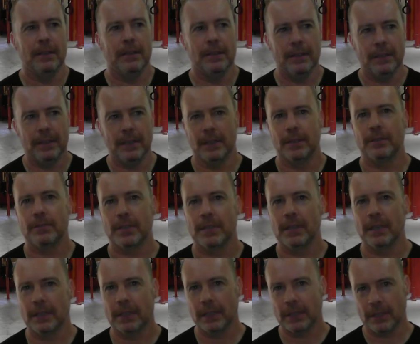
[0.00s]
The
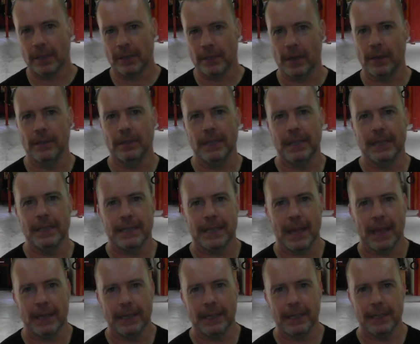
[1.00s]
interesting thing to note is
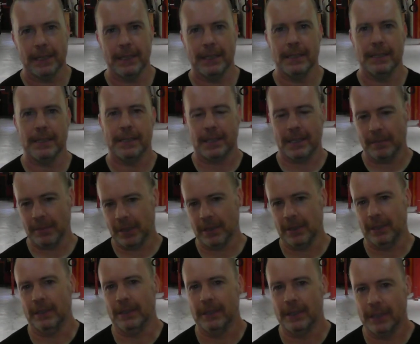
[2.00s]
that it is
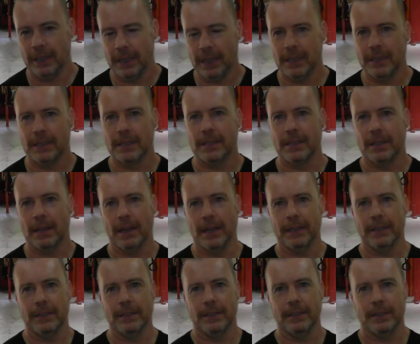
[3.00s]
similar in
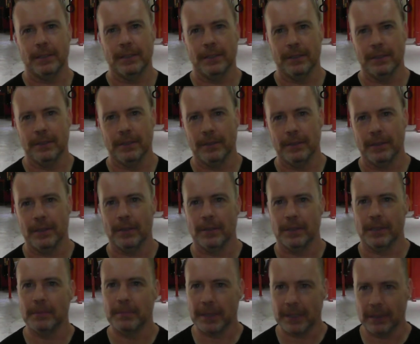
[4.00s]
design to your
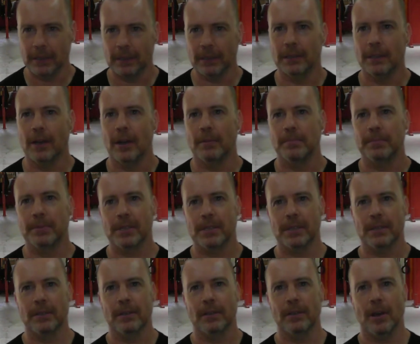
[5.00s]
typical
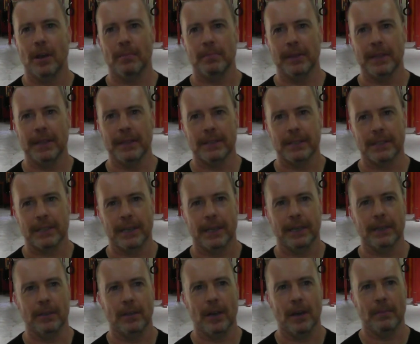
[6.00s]
LARP leather
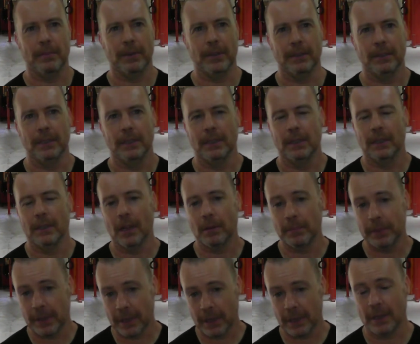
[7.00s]
scale armor,
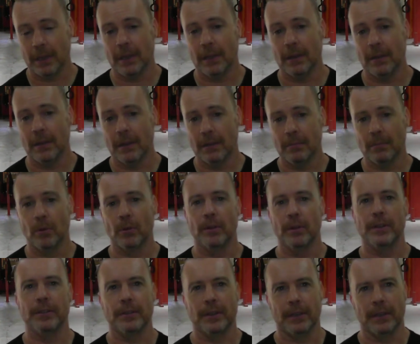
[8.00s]
albeit more
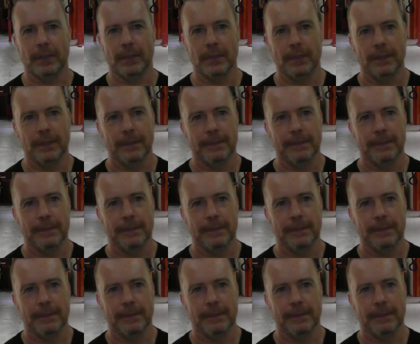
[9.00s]
intricate.